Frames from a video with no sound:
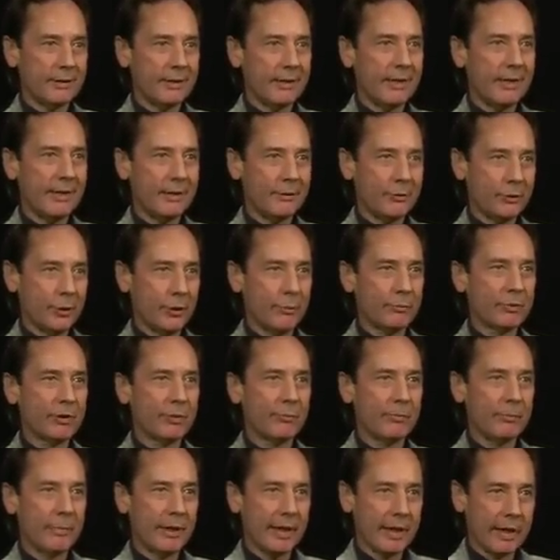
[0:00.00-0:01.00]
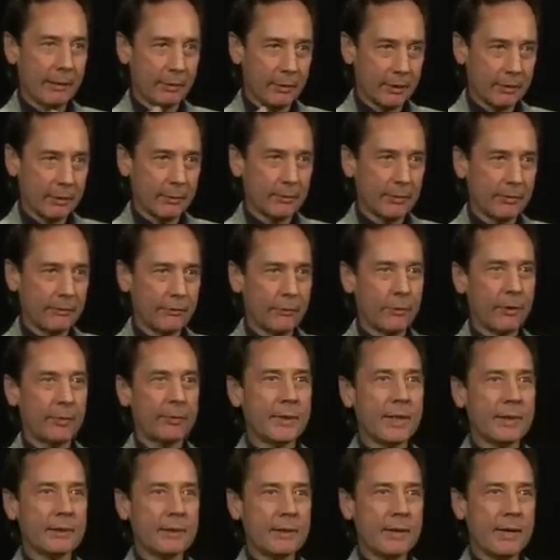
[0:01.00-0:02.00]
in terms of being able to perform
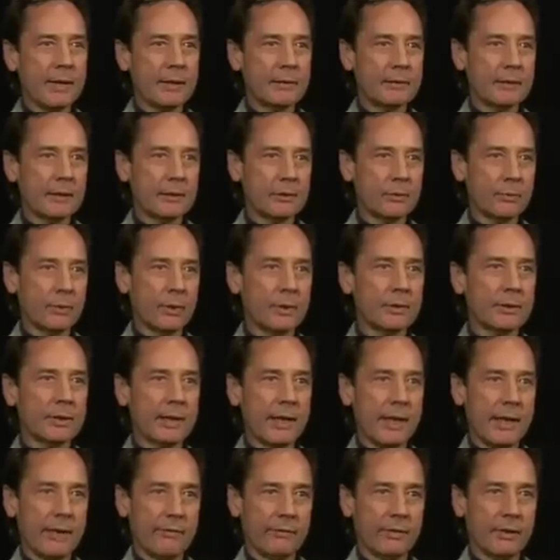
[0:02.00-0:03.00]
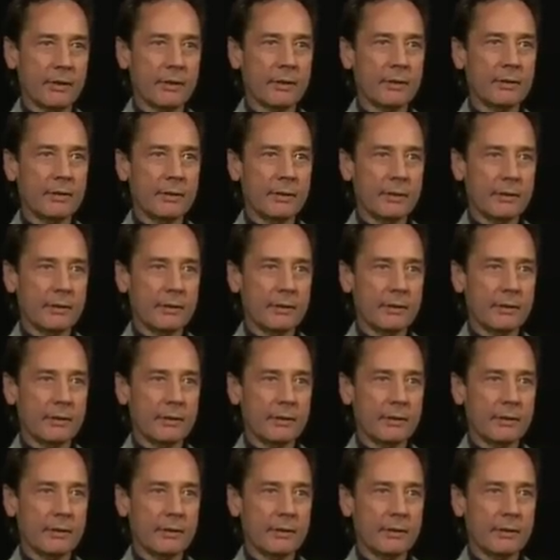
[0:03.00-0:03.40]
that task, as well as to have the